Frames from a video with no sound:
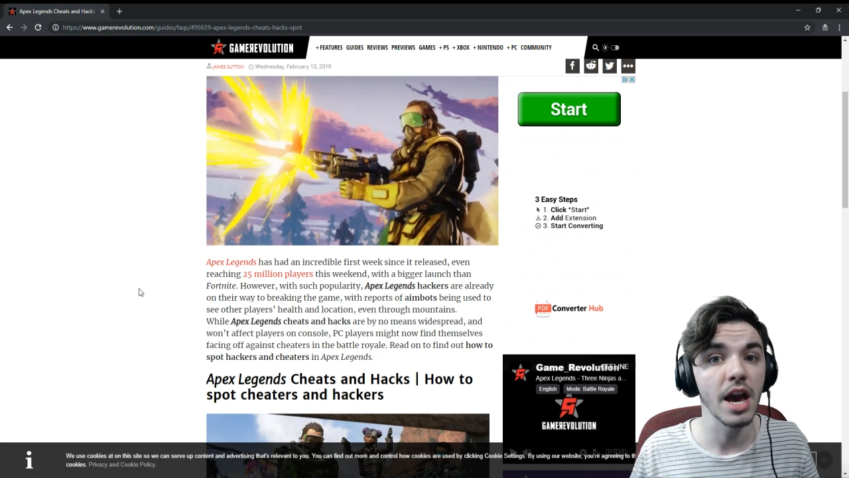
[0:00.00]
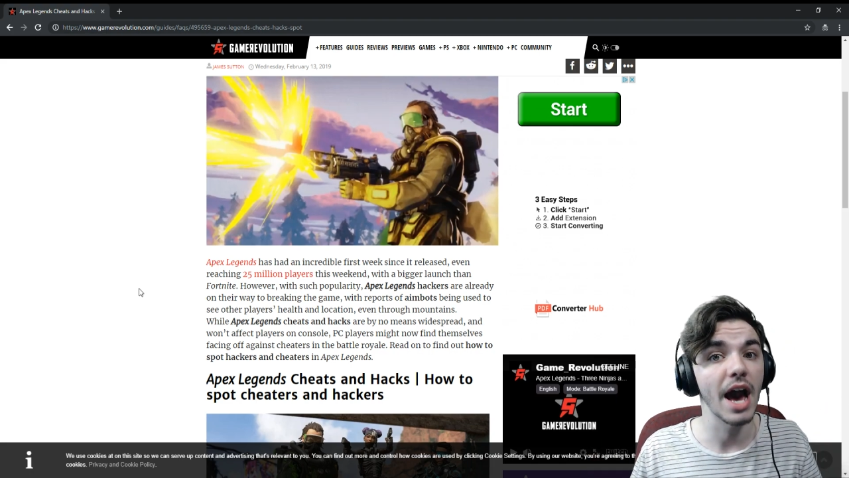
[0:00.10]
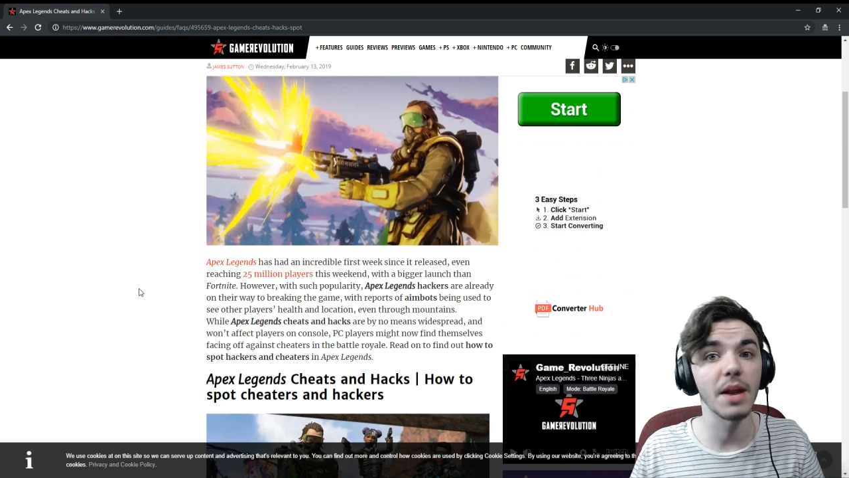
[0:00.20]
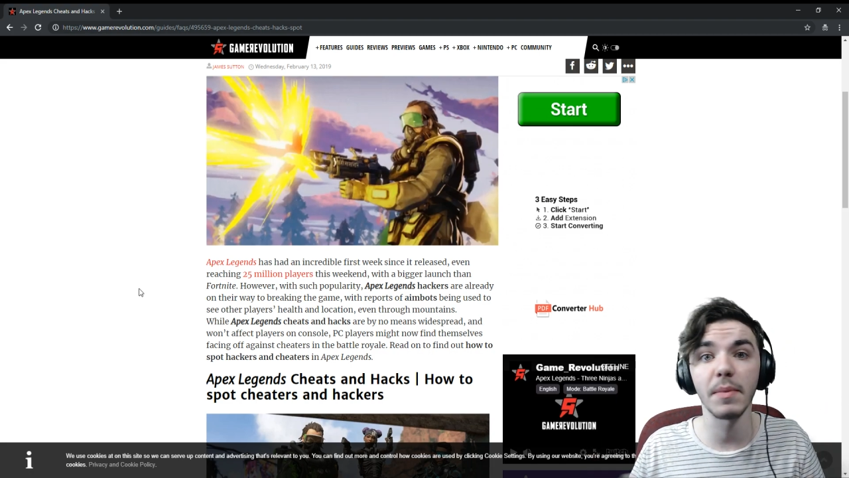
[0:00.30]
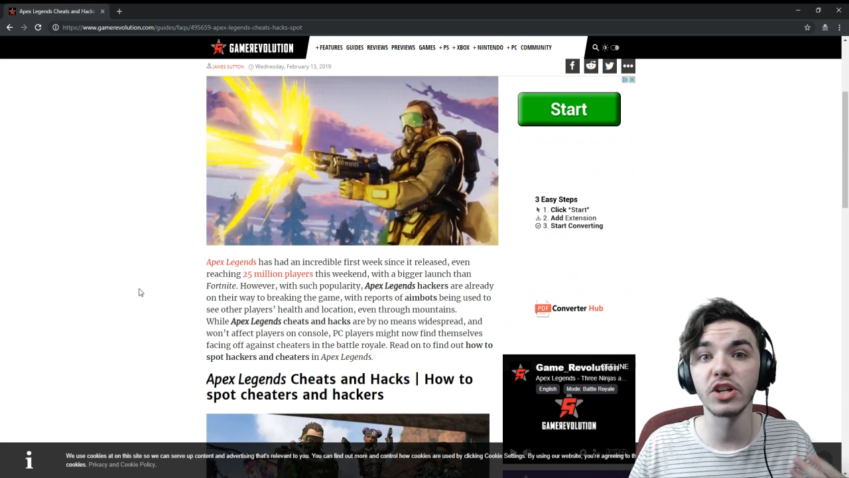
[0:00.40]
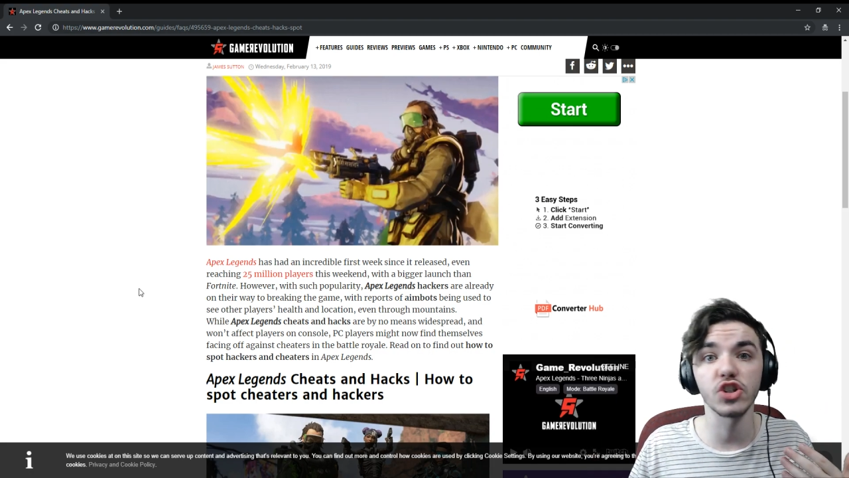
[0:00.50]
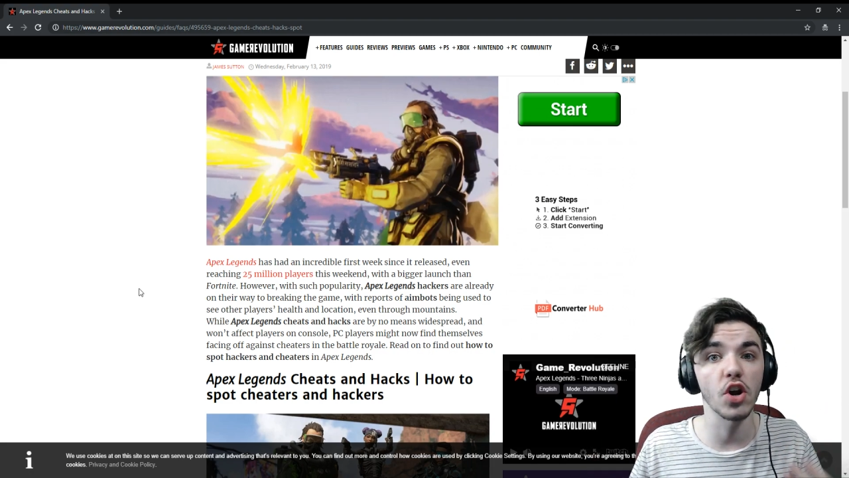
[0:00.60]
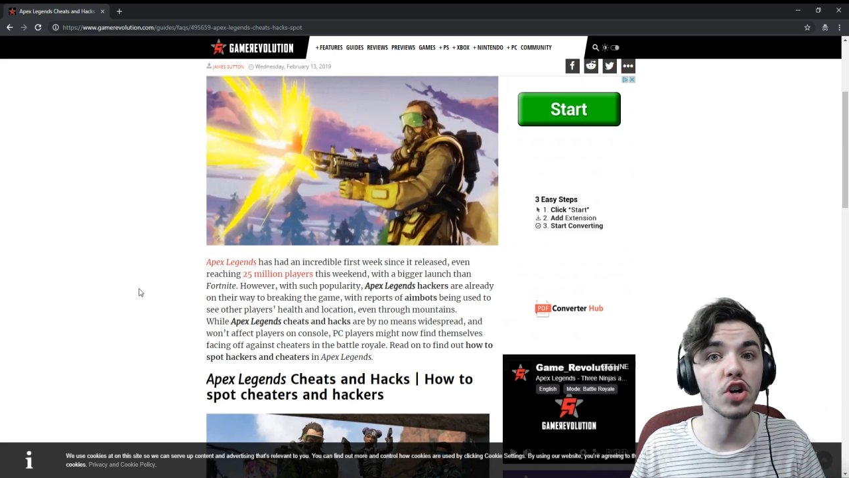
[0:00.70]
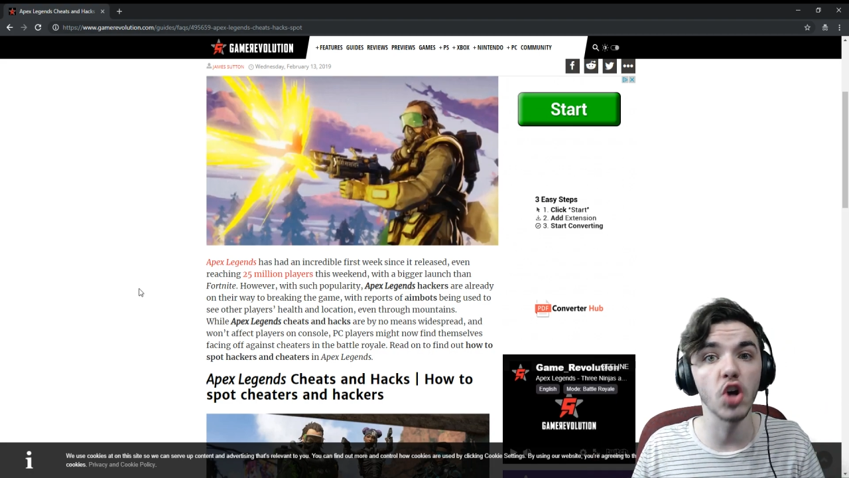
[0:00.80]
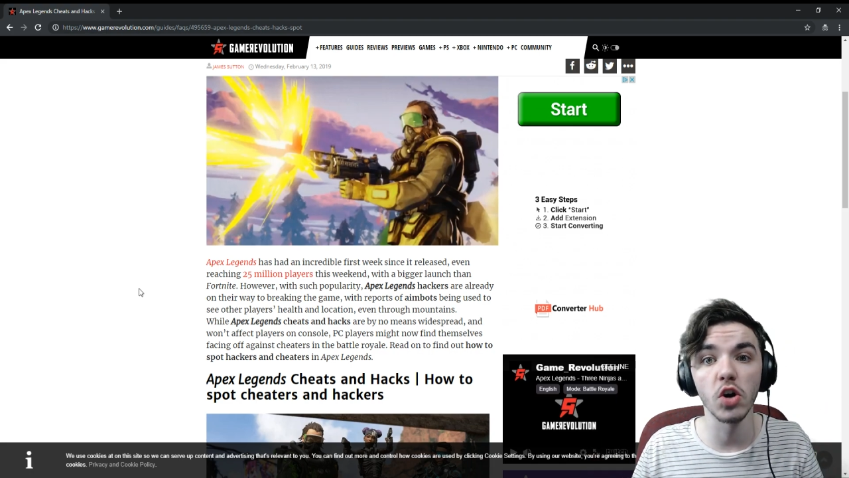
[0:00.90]
how to make sure
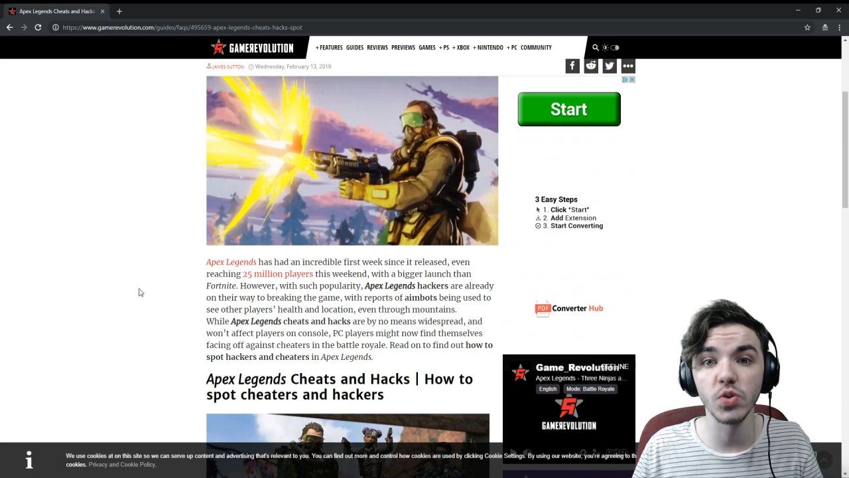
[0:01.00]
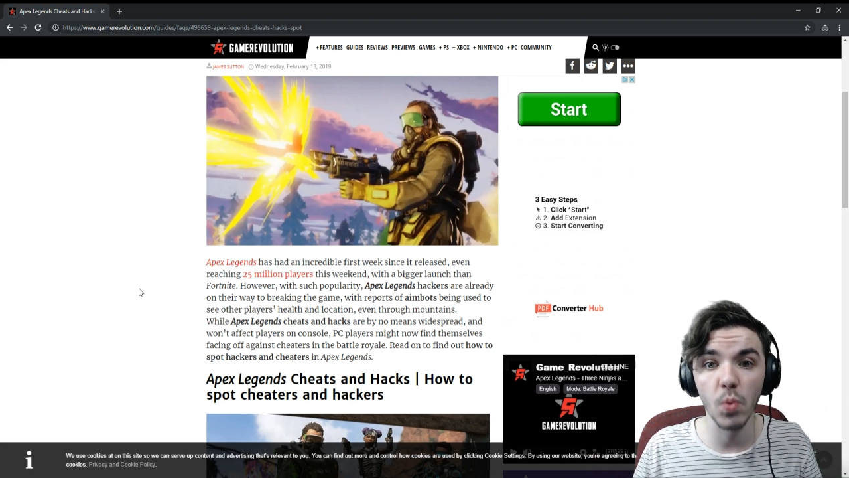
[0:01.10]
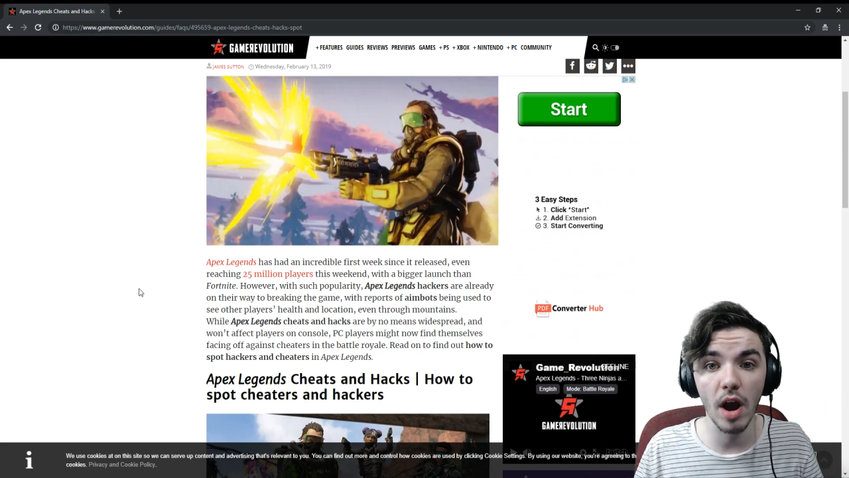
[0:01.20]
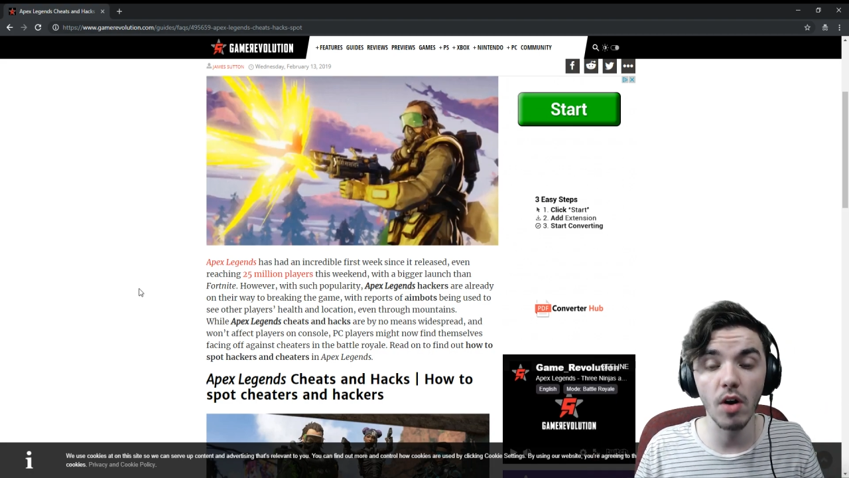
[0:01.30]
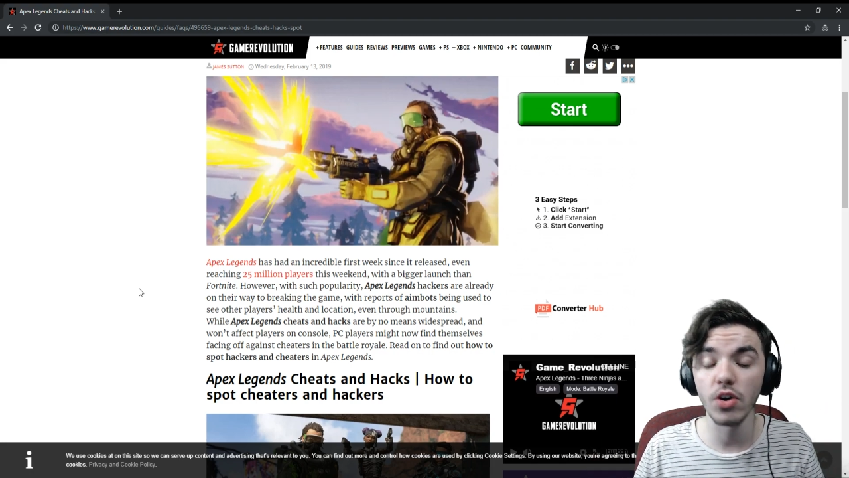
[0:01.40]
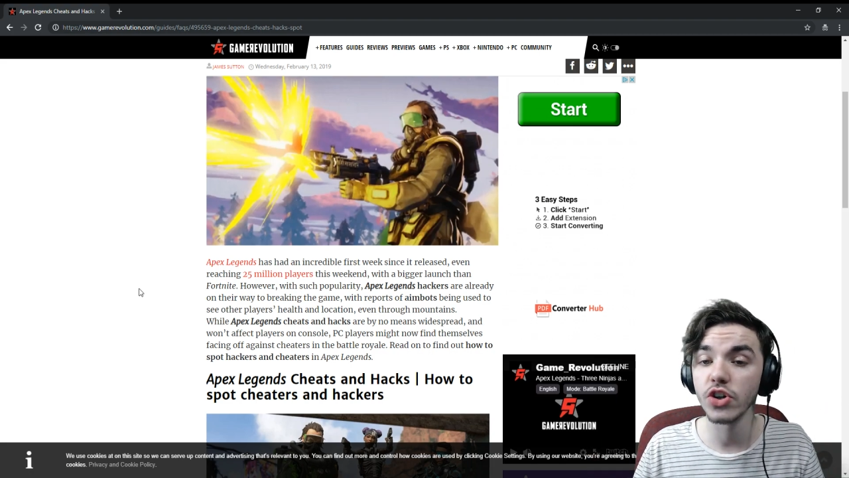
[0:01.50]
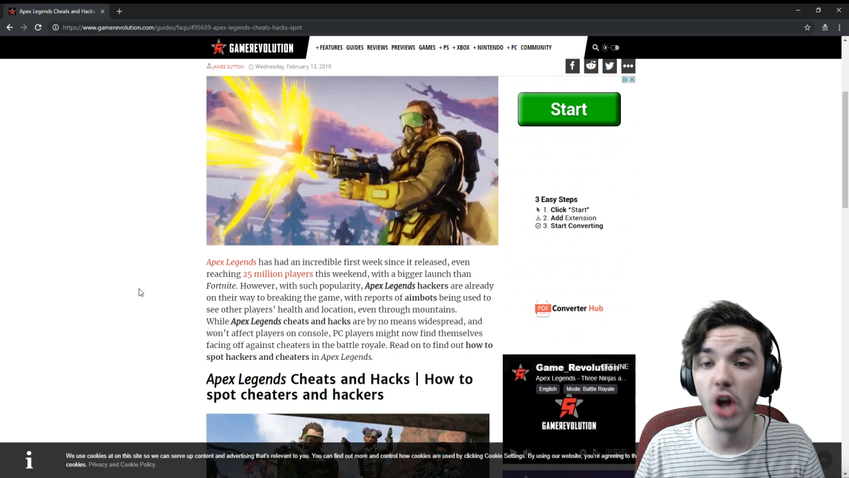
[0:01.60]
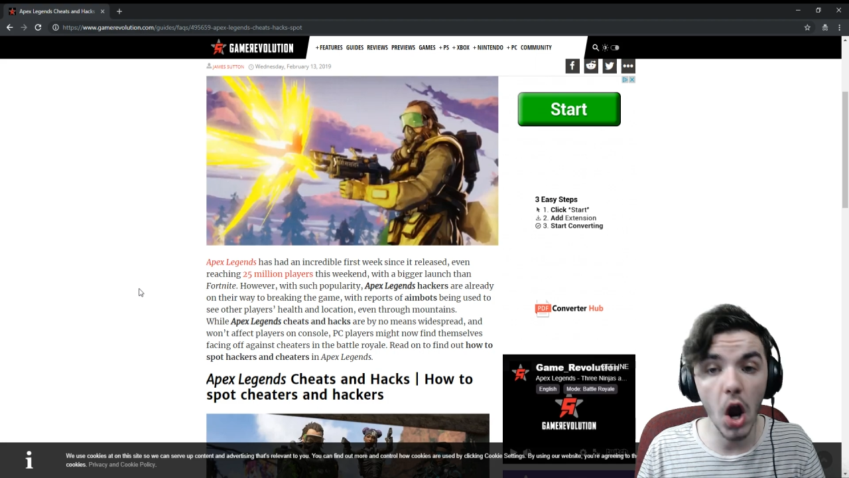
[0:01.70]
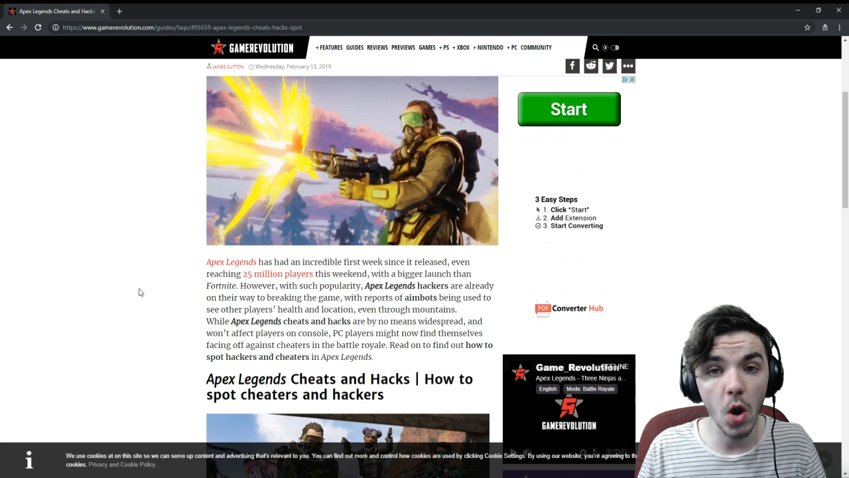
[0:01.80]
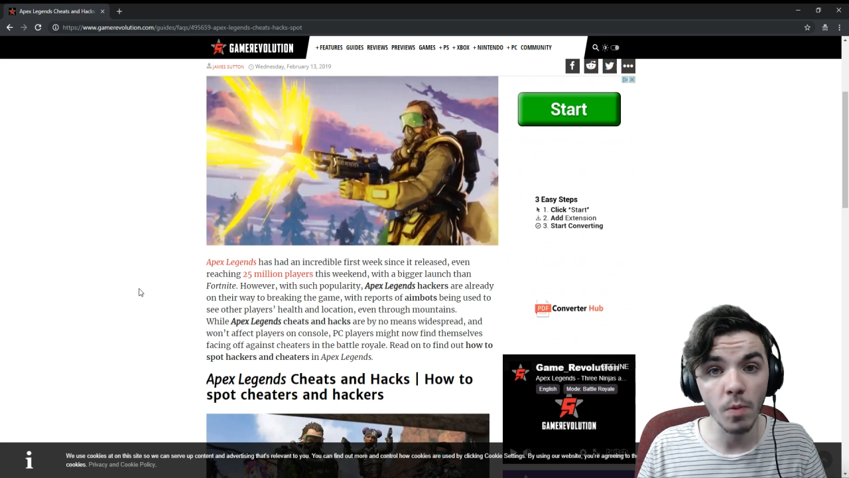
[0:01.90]
it goes well.
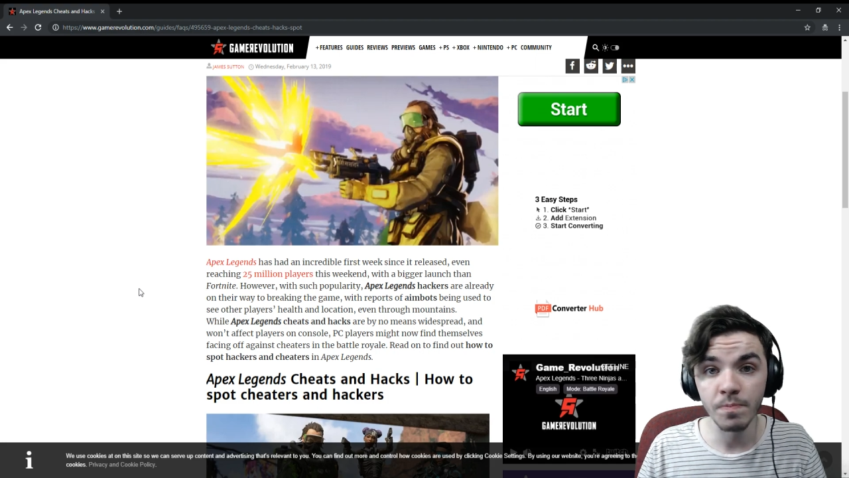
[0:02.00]
No.